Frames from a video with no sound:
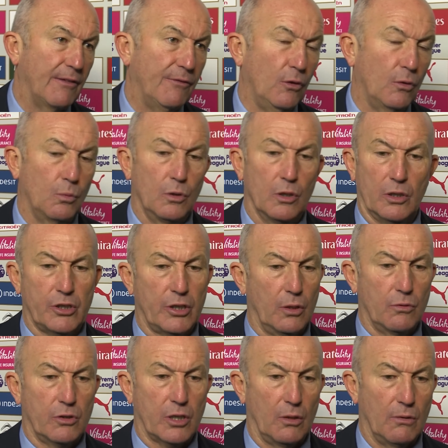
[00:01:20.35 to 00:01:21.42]
They've all worked
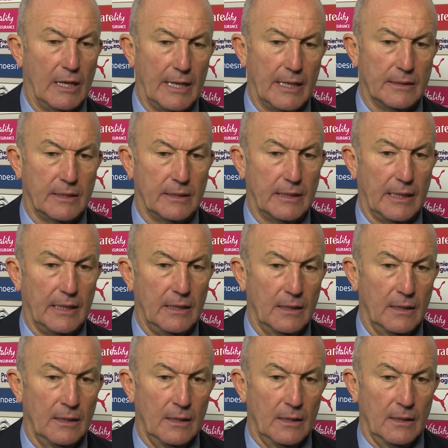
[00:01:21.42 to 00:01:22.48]
so so hard today,
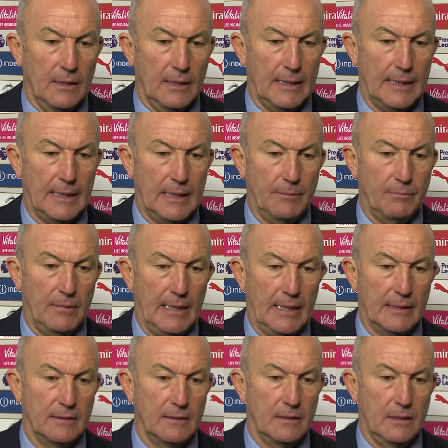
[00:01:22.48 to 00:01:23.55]
um,
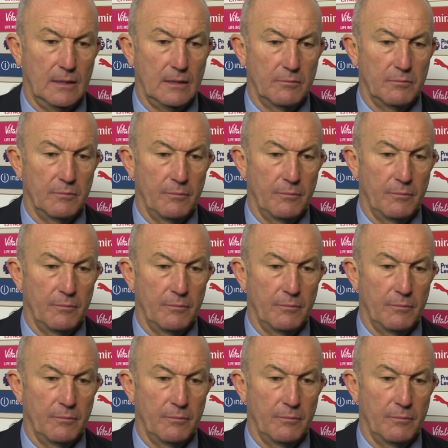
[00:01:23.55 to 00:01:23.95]
and